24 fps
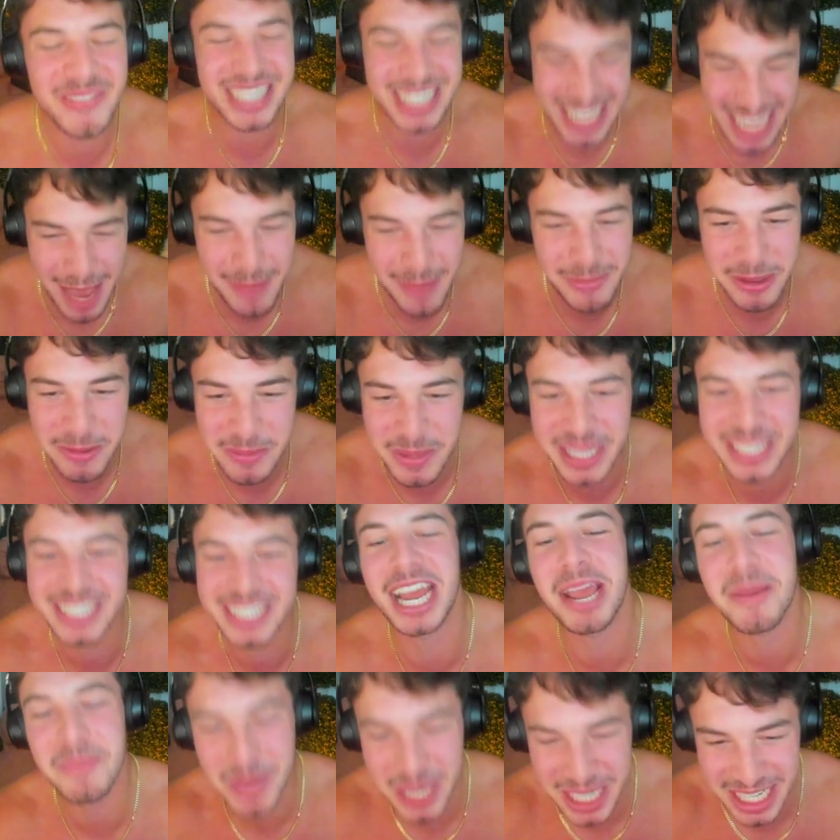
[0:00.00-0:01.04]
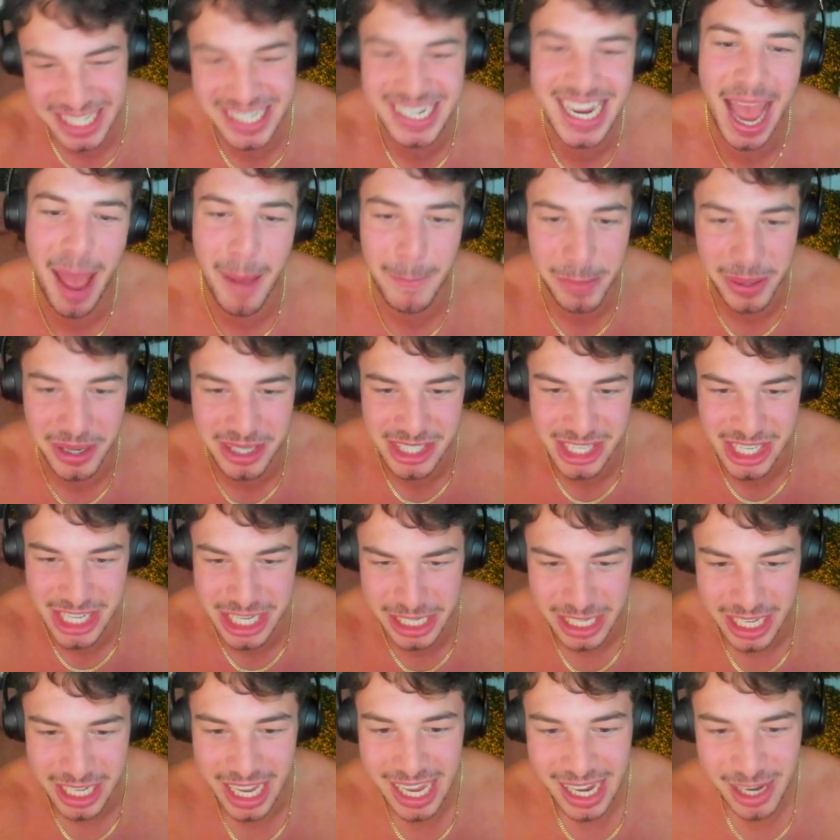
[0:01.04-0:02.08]
DMing me? Type it in chat,
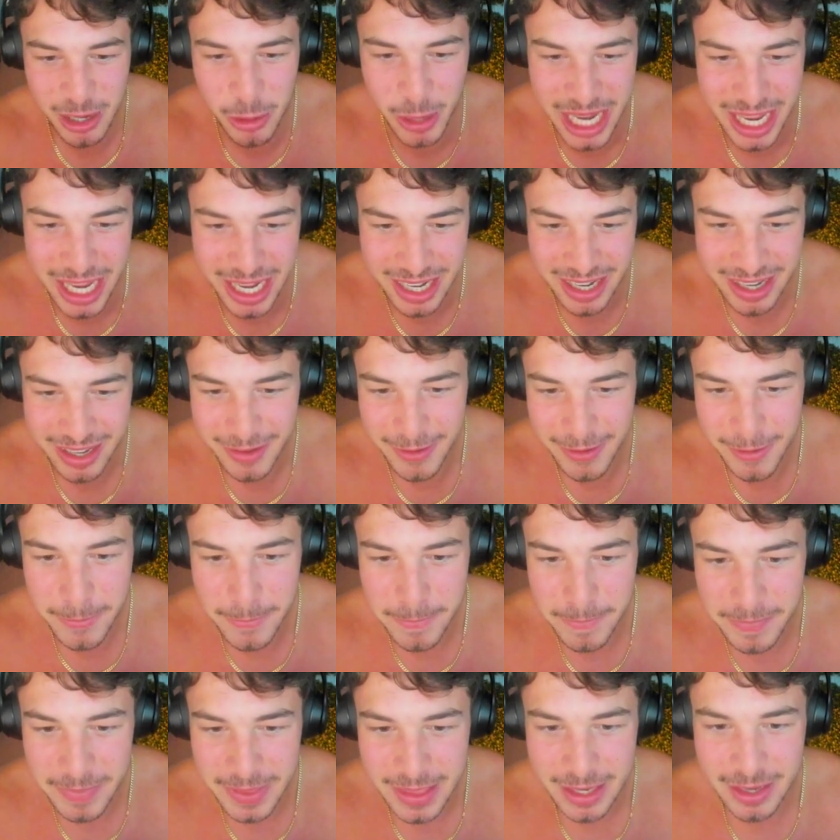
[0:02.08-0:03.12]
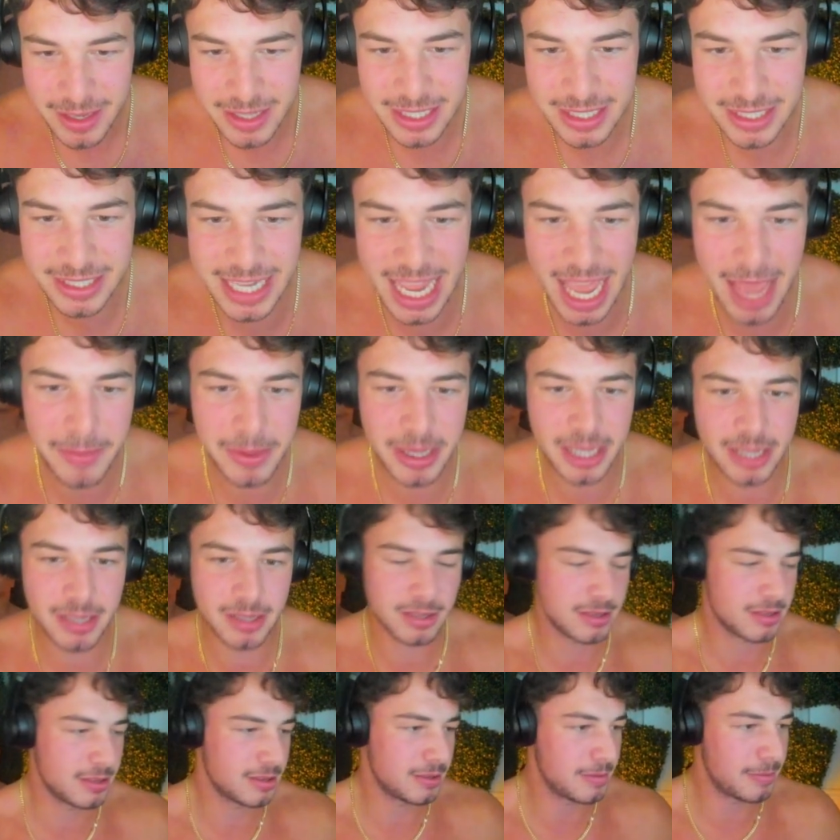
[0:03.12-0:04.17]
pussy. Queen. Damn it.
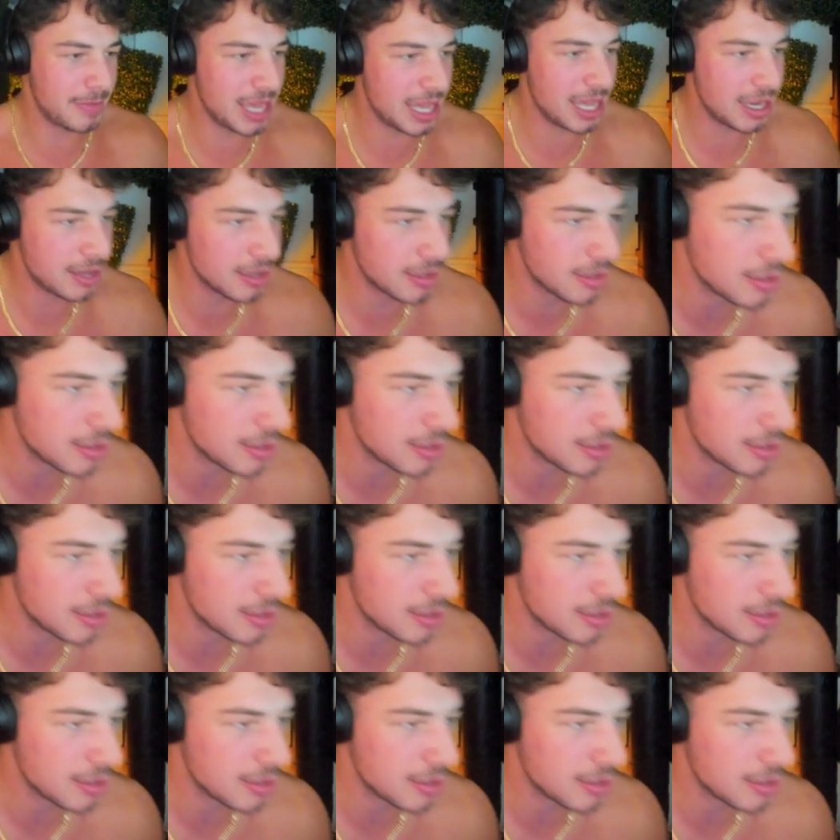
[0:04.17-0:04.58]
Mid.